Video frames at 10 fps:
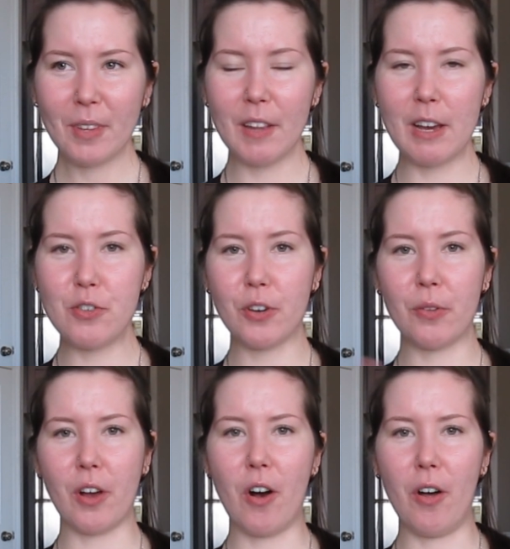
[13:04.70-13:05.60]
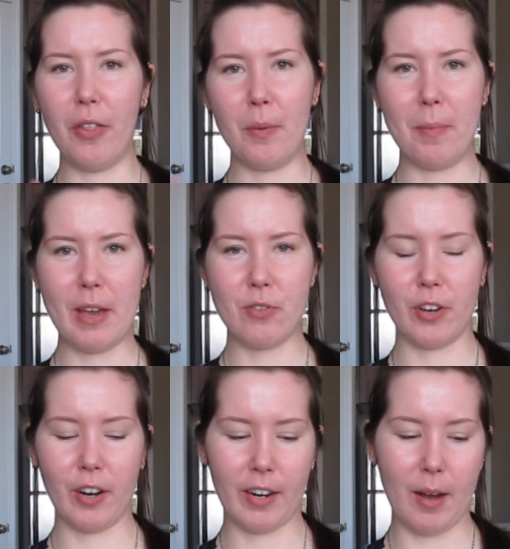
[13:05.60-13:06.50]
that shows all the
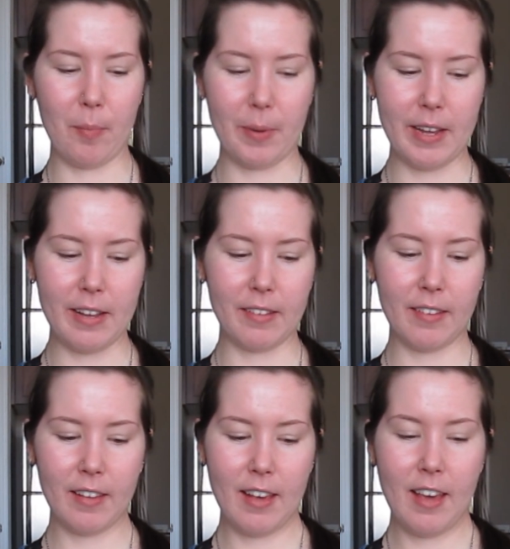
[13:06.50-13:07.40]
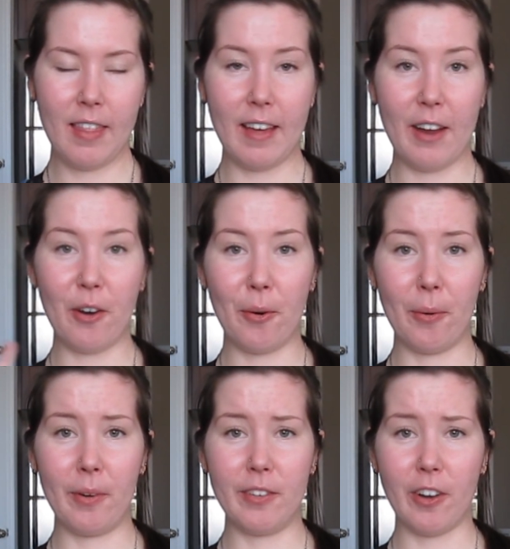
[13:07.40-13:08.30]
major companies that
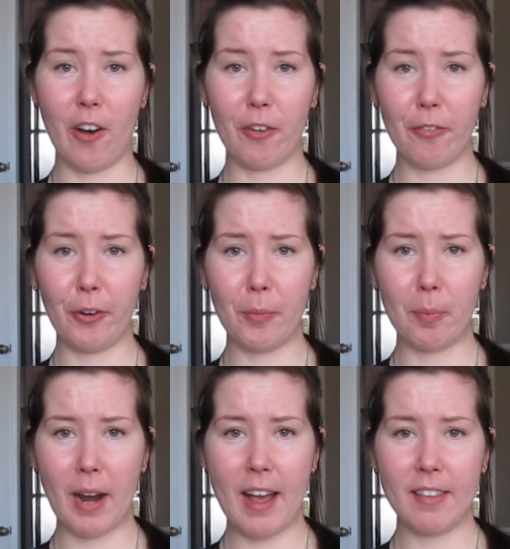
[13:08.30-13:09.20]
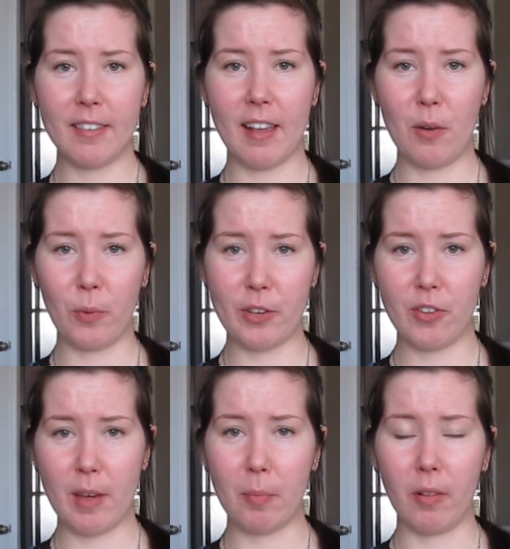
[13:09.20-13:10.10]
own dog food brands and which
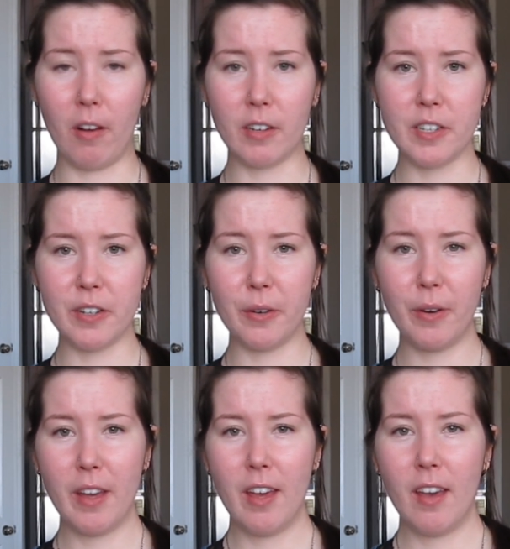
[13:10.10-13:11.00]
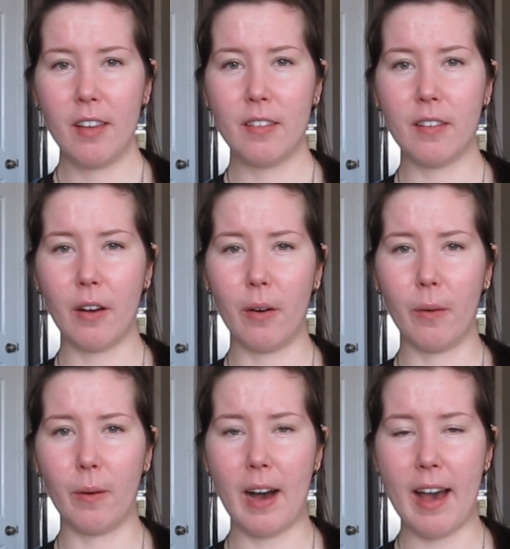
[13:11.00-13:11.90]
they belong to.
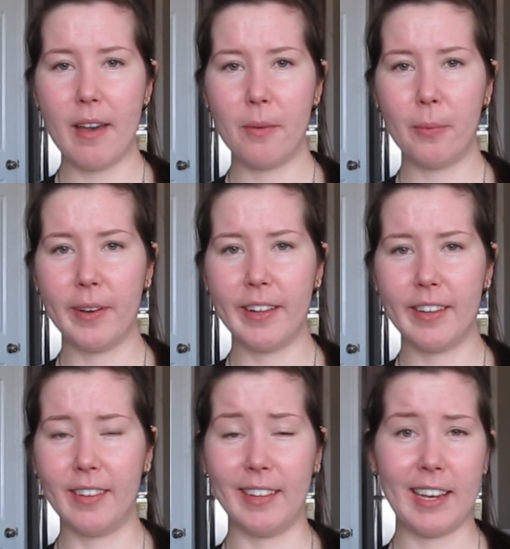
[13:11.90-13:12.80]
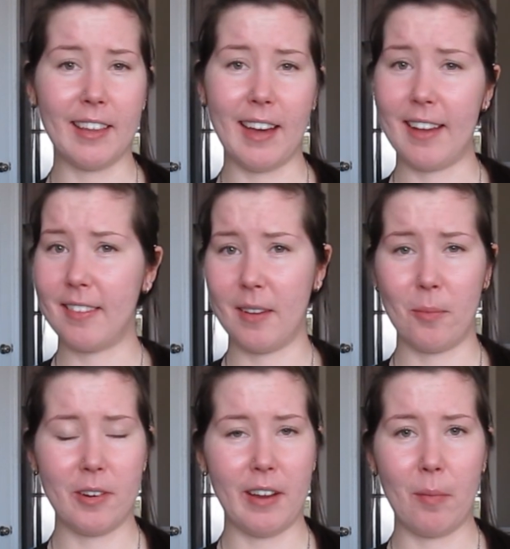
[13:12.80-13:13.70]
So I will link that
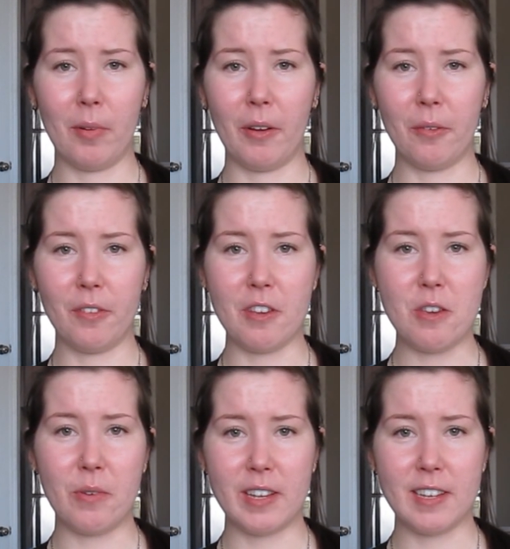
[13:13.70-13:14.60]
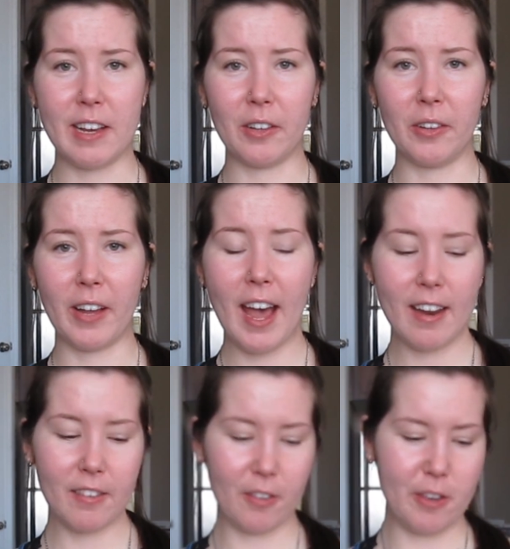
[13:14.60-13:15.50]
somewhere down below so you can take a look at
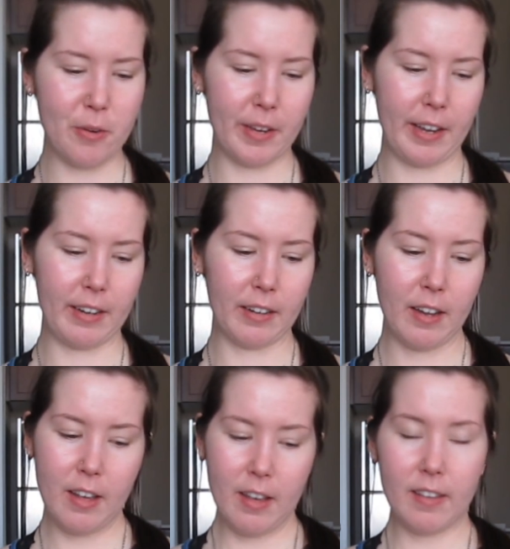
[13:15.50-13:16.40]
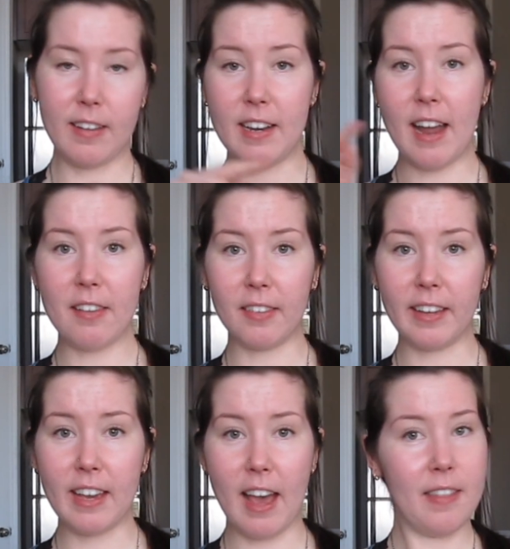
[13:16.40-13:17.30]
it, so you can see
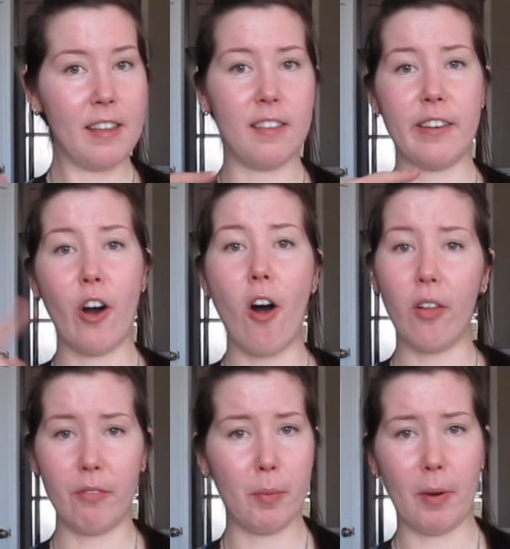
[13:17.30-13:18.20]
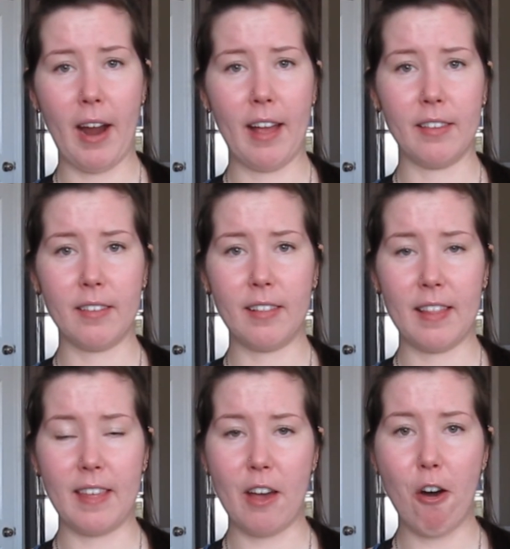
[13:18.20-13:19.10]
Nestle and then see all of the brands
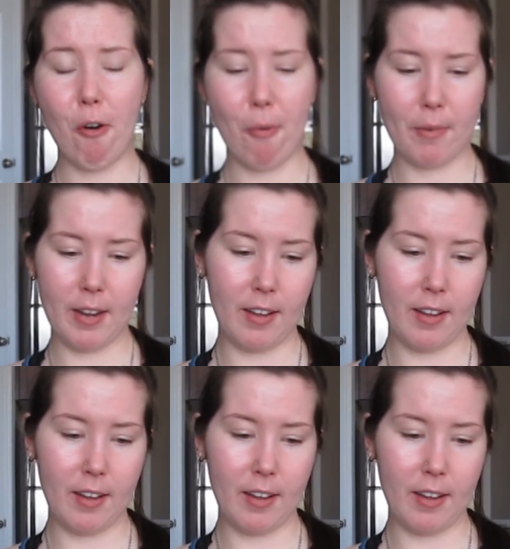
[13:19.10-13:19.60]
that they own,